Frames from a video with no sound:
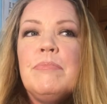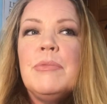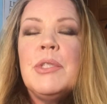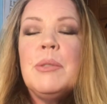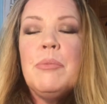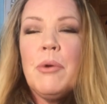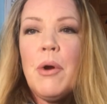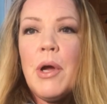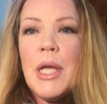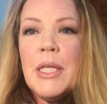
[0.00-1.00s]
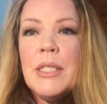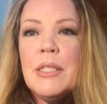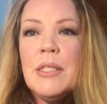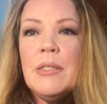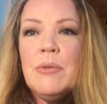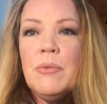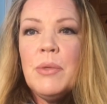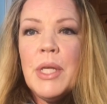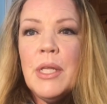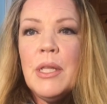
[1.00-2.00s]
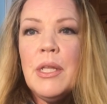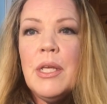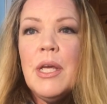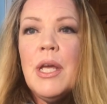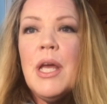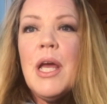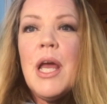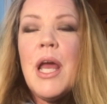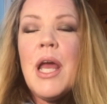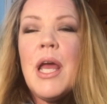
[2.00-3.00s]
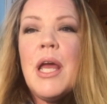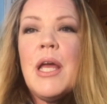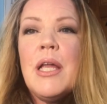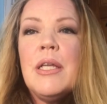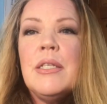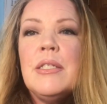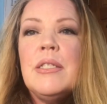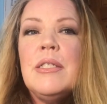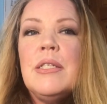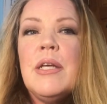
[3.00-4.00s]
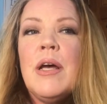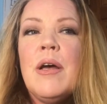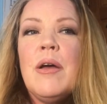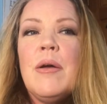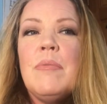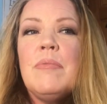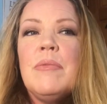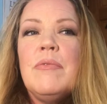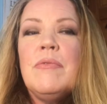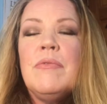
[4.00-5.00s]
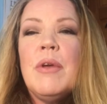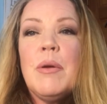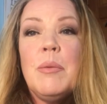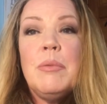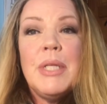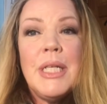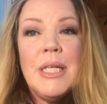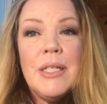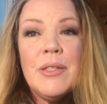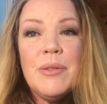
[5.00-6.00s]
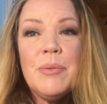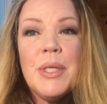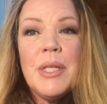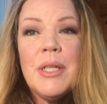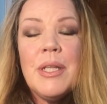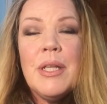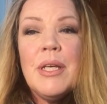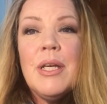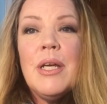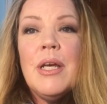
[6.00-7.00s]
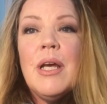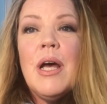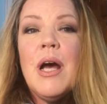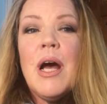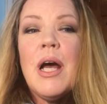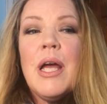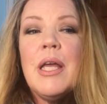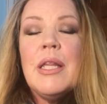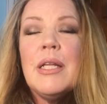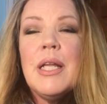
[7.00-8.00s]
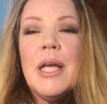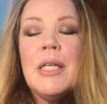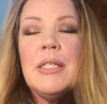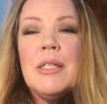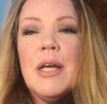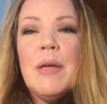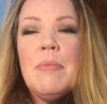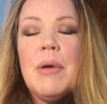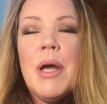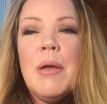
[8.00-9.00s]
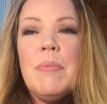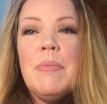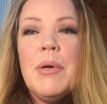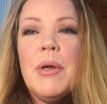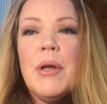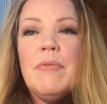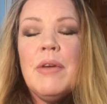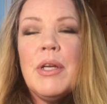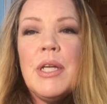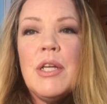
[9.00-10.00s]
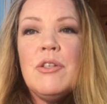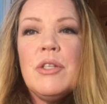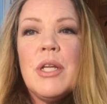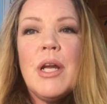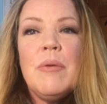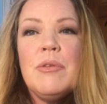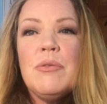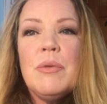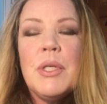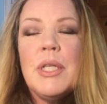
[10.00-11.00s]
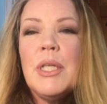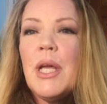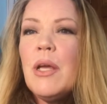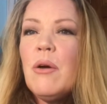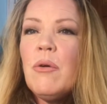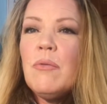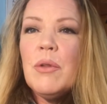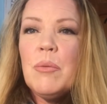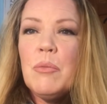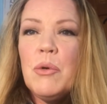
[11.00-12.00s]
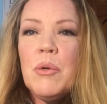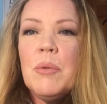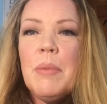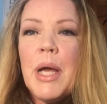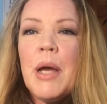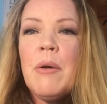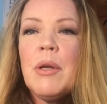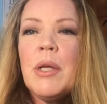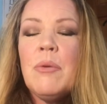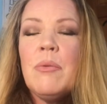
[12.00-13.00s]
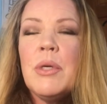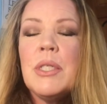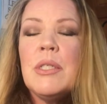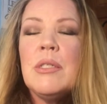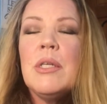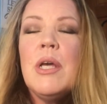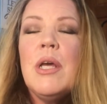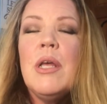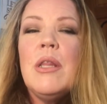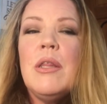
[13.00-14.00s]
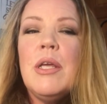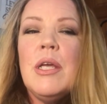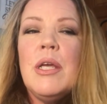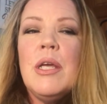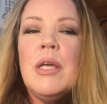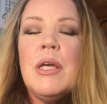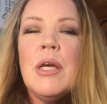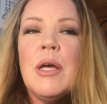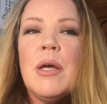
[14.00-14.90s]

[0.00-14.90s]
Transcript: surprised with, and very pleased with. The last time I put on a foundation that I was really like over the moon about, it was the